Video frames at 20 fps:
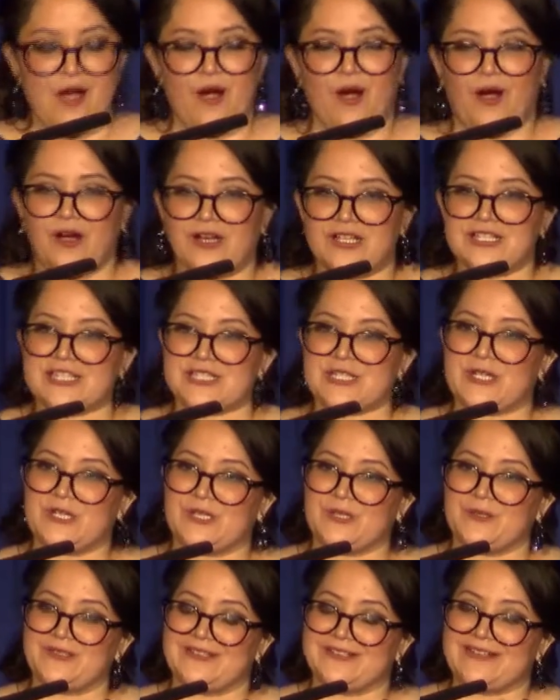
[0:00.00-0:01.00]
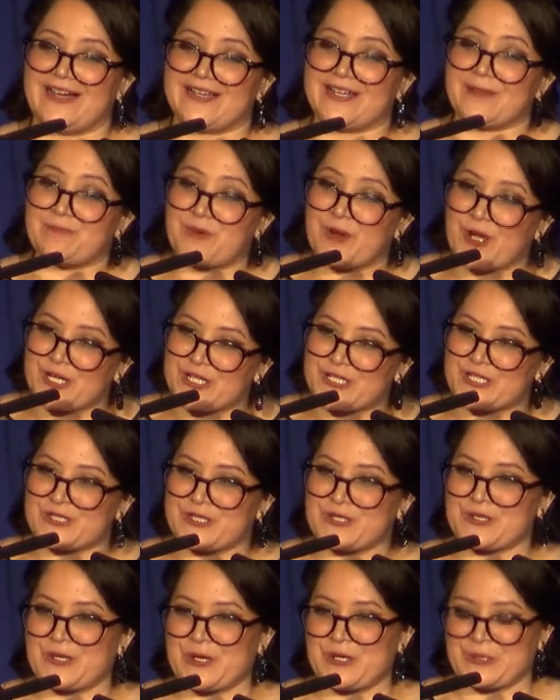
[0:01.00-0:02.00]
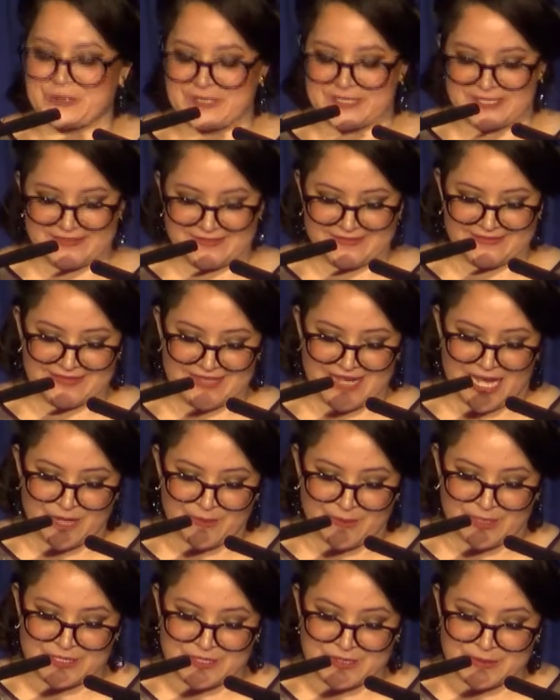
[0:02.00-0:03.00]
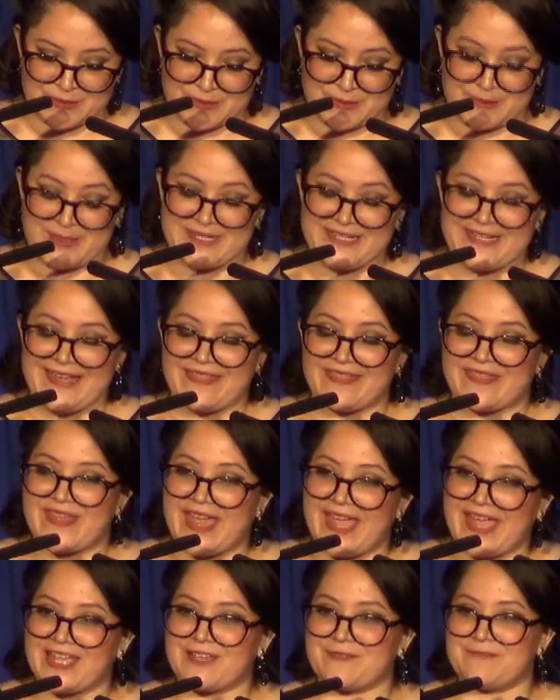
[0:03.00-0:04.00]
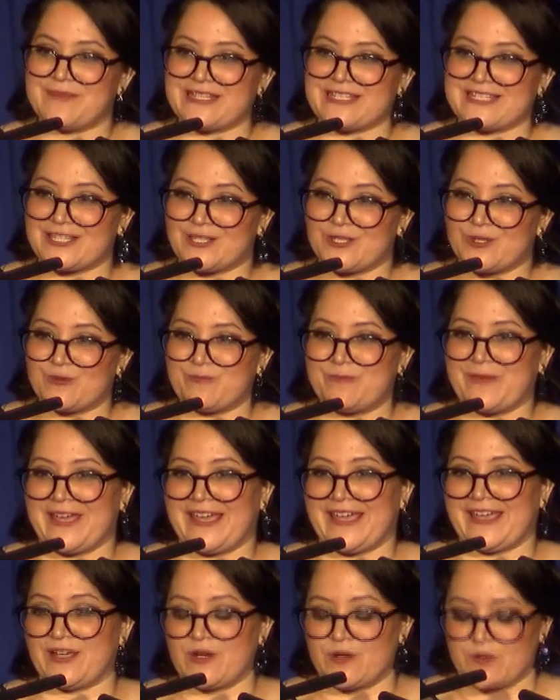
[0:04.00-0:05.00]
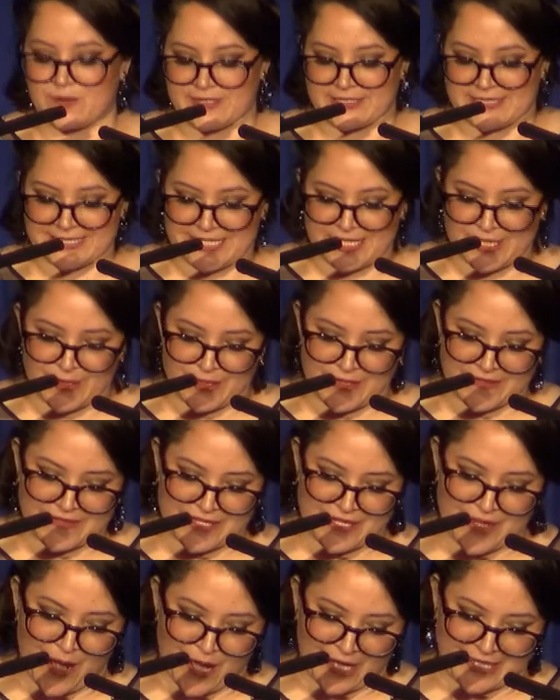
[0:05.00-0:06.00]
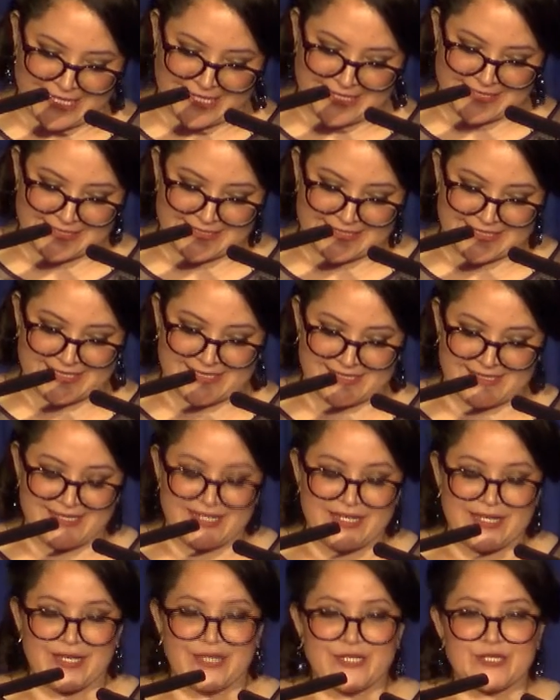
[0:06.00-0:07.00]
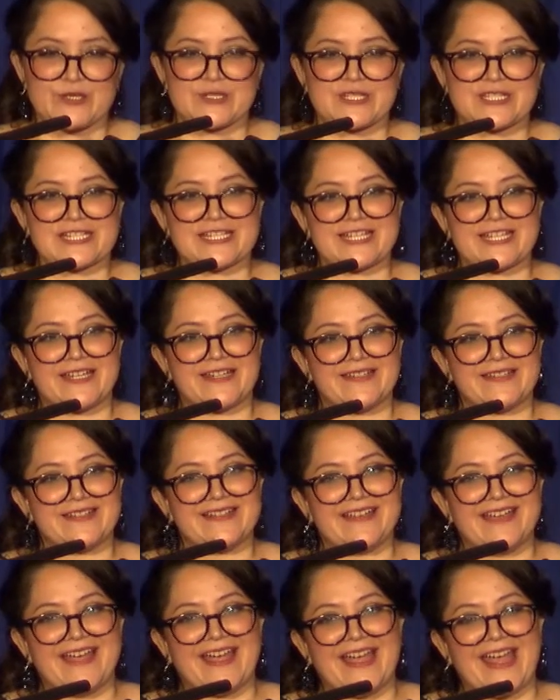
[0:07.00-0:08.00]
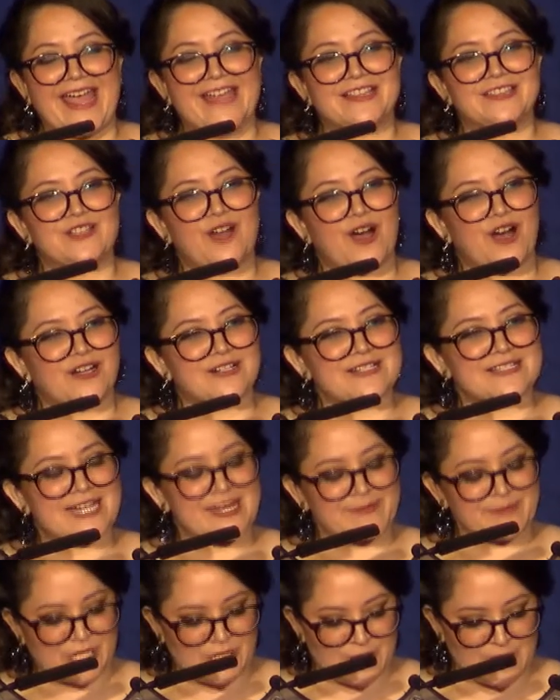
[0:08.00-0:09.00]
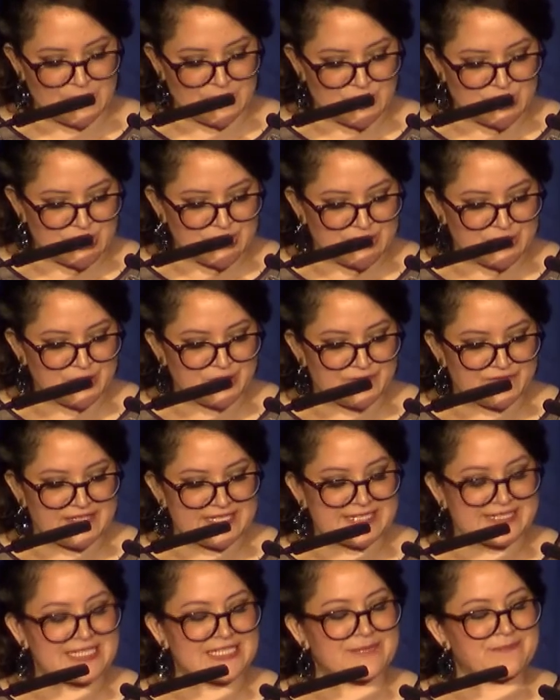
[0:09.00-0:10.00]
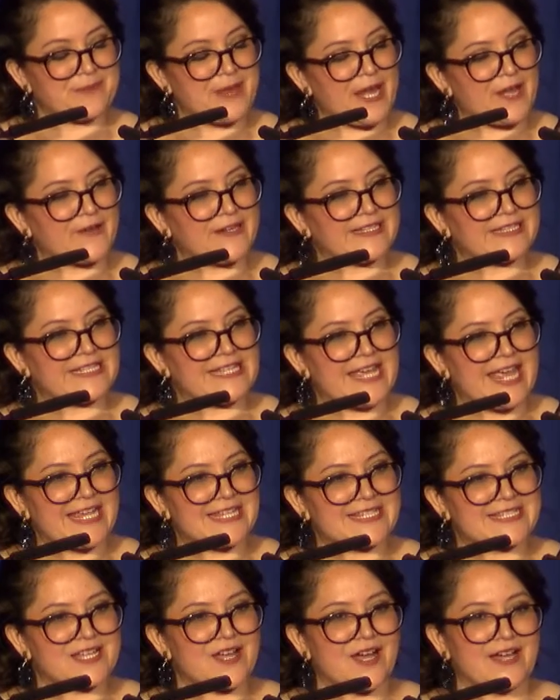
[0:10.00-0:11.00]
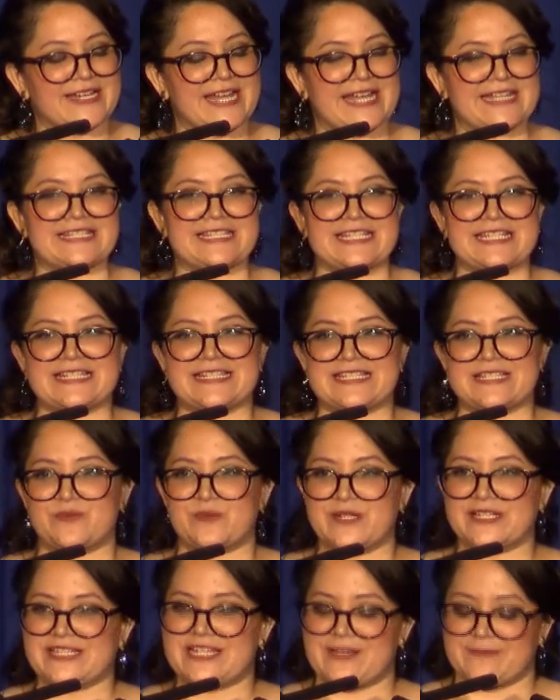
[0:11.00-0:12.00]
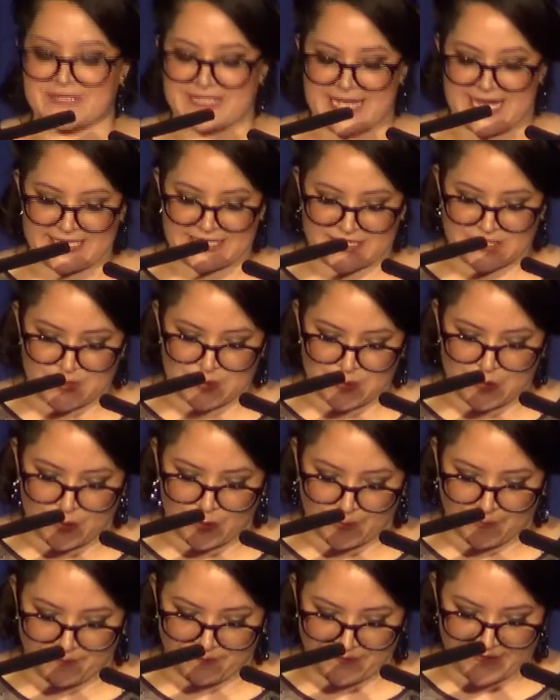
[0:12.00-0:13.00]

Also, on a personal note, I want to thank Ms. Lupe, who is here in the audience. You see, a long time ago, she served as the parent liaison at T.C. Williams High School.